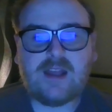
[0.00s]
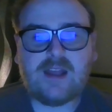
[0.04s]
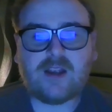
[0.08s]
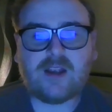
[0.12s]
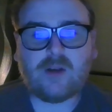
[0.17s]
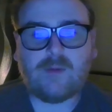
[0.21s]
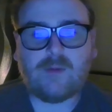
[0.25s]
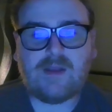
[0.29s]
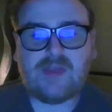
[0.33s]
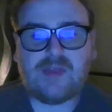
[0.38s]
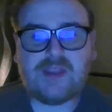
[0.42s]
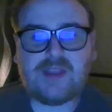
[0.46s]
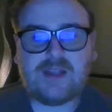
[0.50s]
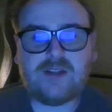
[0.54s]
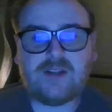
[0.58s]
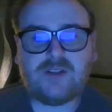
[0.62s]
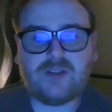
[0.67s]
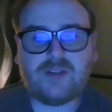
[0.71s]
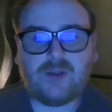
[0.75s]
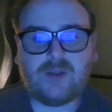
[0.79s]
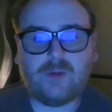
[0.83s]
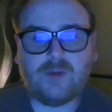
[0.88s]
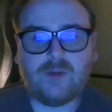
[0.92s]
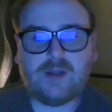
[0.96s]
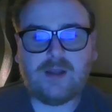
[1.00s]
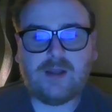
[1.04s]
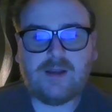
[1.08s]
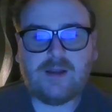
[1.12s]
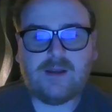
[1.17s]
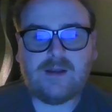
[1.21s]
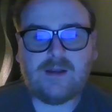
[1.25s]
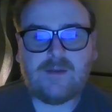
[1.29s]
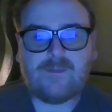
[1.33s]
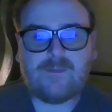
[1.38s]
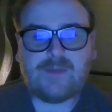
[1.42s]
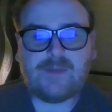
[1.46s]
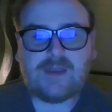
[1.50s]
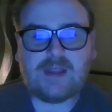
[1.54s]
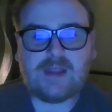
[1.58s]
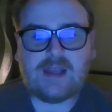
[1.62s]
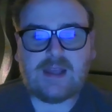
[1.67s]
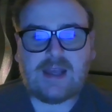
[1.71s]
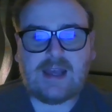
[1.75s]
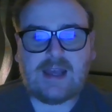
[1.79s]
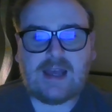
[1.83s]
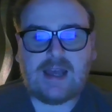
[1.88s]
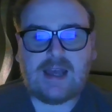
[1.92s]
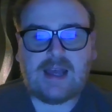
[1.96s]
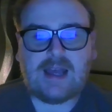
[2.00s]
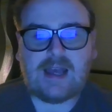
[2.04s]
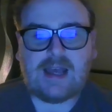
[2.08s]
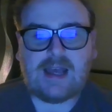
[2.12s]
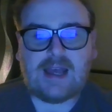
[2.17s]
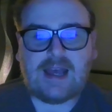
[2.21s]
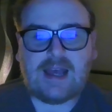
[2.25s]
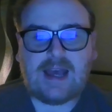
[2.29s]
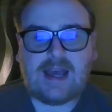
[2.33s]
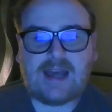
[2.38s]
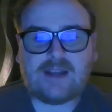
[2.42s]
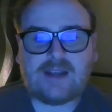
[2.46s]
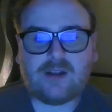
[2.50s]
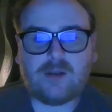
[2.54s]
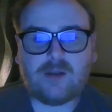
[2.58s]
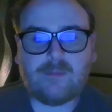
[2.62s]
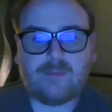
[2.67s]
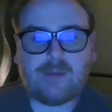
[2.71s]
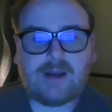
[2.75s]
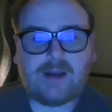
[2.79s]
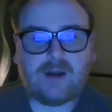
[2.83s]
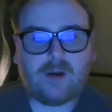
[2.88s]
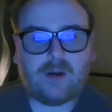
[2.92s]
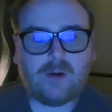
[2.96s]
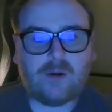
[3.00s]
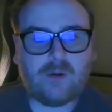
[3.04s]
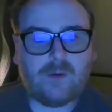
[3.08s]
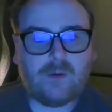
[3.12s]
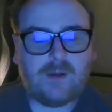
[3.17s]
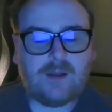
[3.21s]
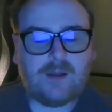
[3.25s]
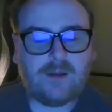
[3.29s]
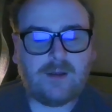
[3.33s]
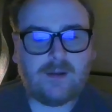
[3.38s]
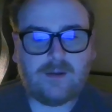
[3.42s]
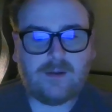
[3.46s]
Carinthian Duke Adalbero,